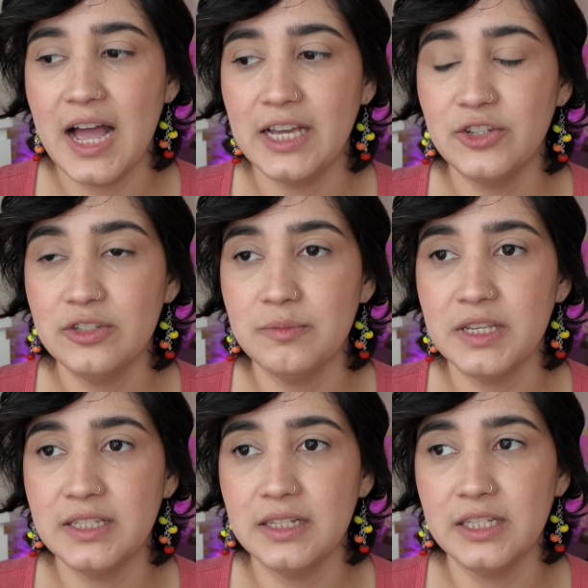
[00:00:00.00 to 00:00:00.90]
I just
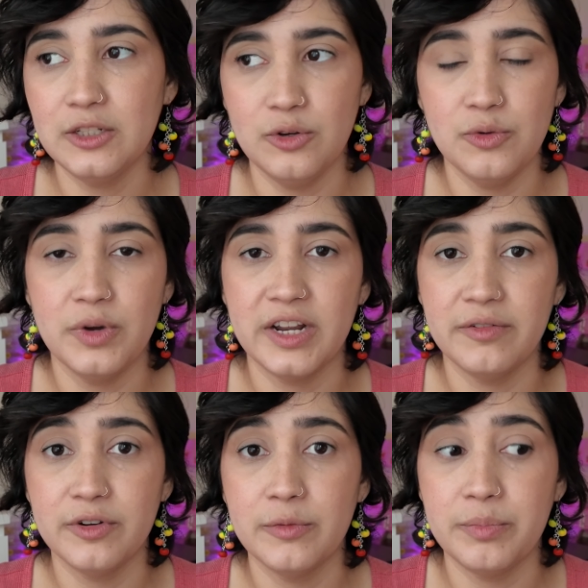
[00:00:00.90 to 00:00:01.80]
basically look
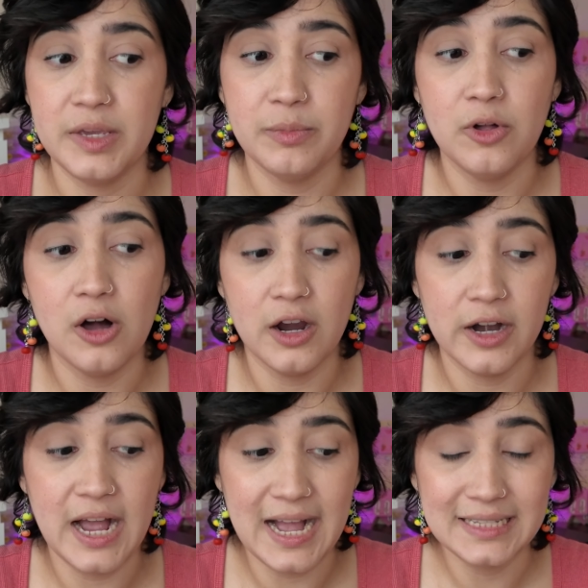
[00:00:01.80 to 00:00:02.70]
whatever people
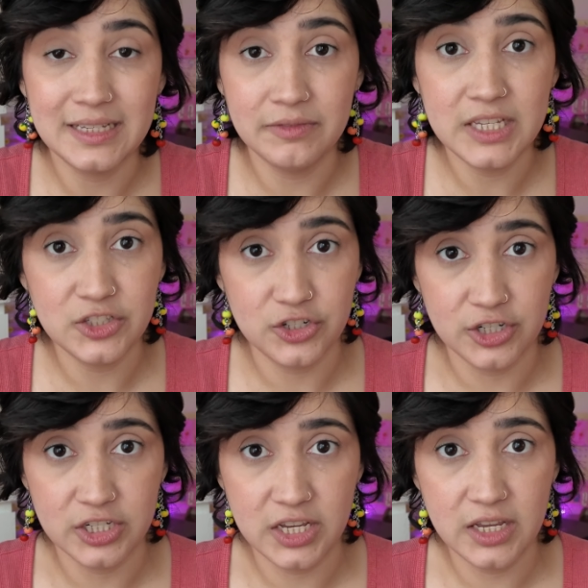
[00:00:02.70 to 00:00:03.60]
are actively
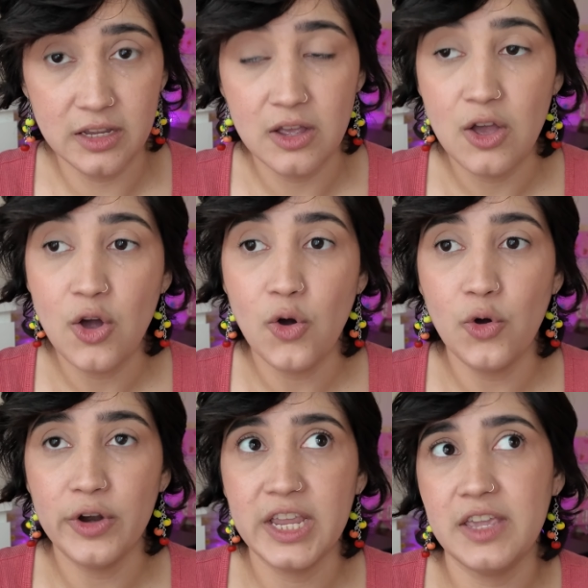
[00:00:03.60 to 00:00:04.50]
searching,
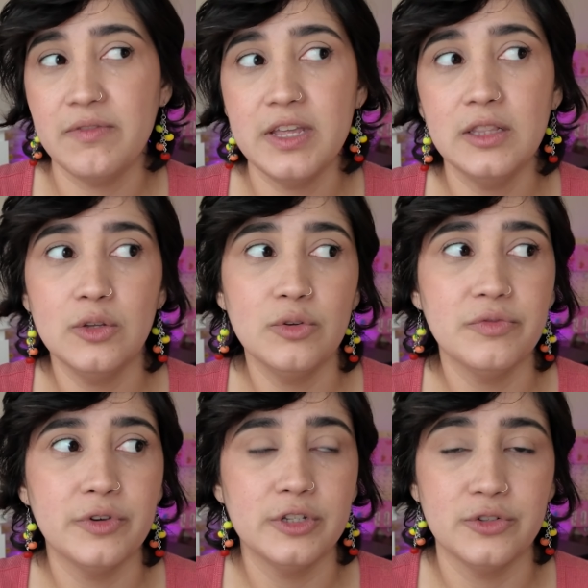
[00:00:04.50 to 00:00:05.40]
or even look
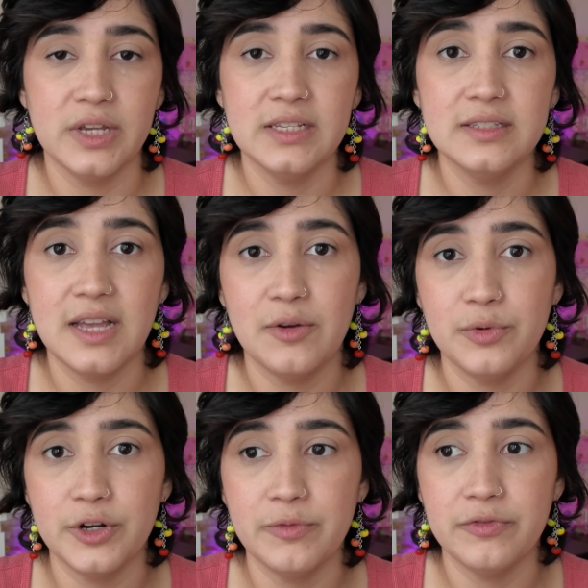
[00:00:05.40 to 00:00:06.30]
for trends that
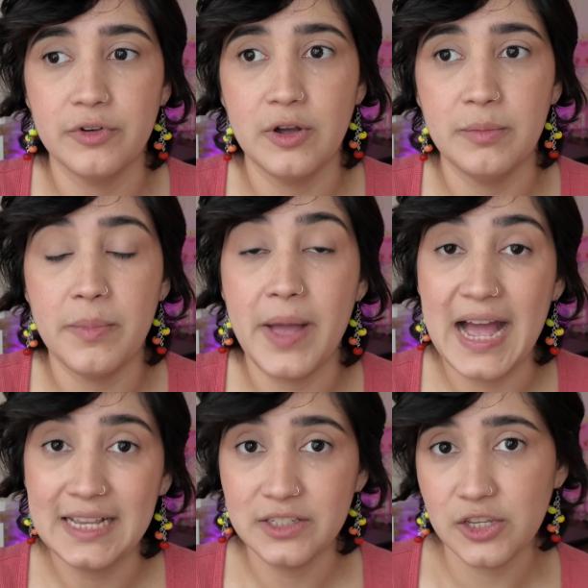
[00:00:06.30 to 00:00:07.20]
were from
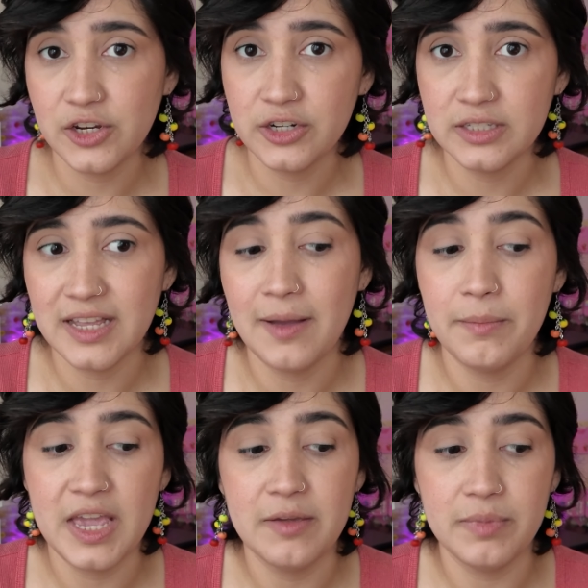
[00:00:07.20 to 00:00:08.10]
past years that
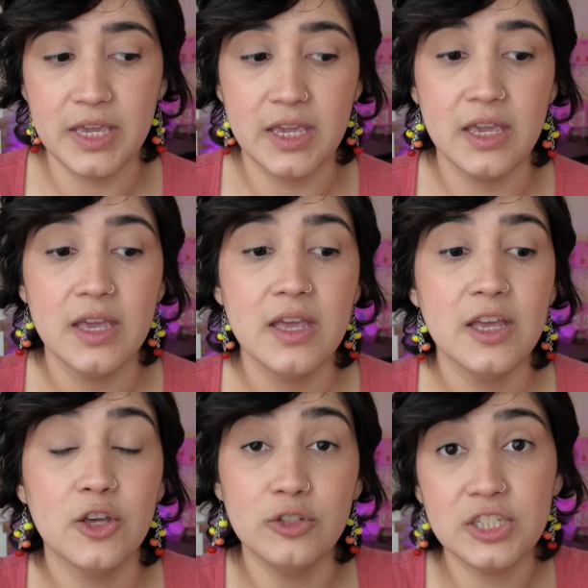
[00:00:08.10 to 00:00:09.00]
may be
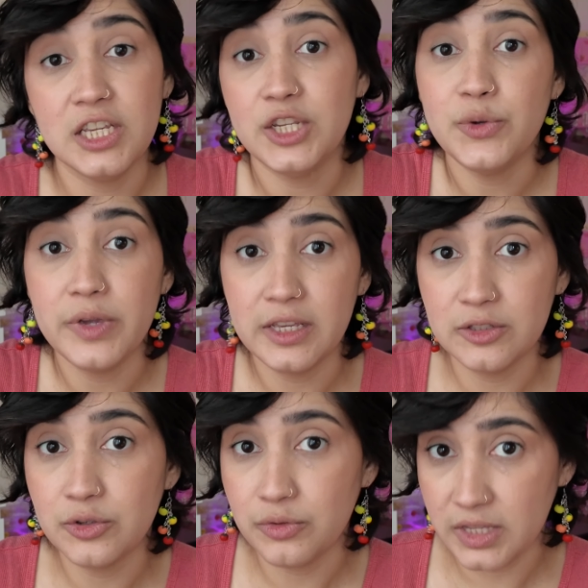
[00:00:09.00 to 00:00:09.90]
continuing
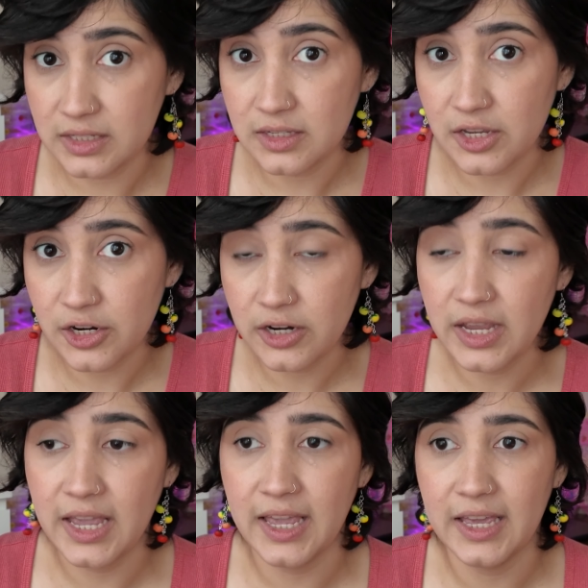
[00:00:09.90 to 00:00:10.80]
through this year,
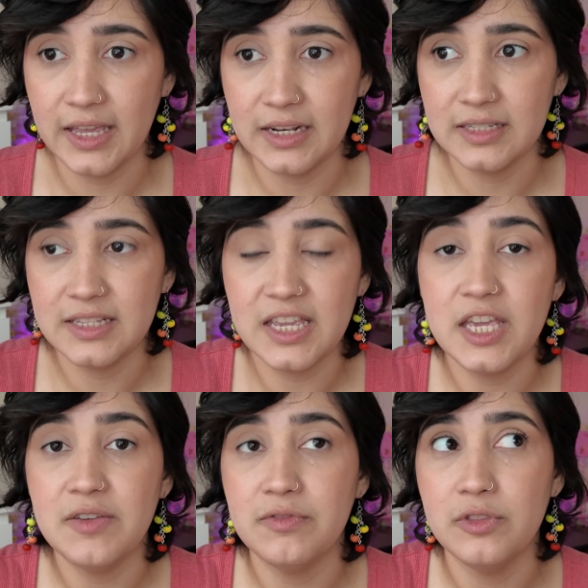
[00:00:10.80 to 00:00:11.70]
and see
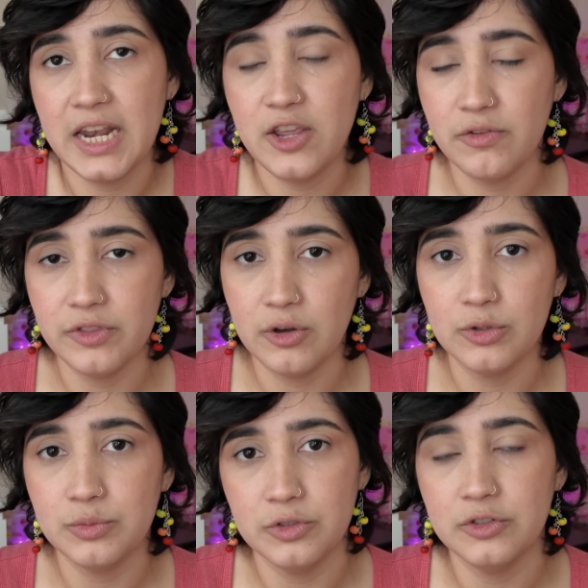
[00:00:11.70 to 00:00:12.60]
if any of
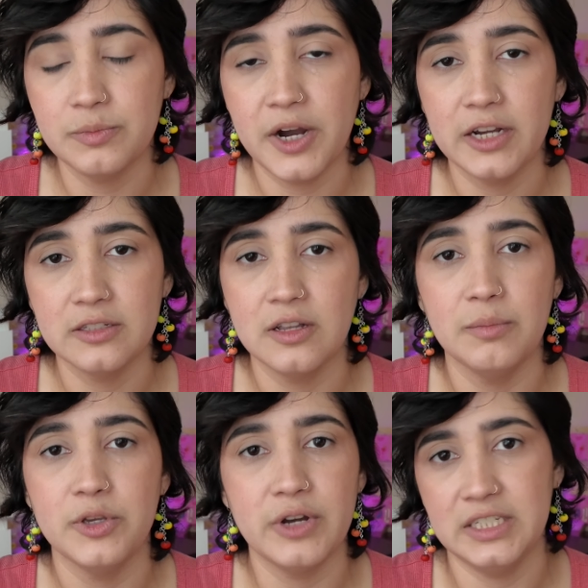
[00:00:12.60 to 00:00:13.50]
those will spark
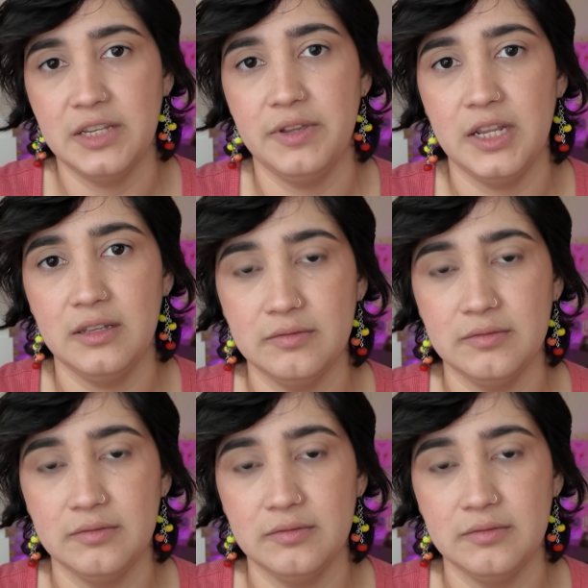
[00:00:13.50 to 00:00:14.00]
some creativity.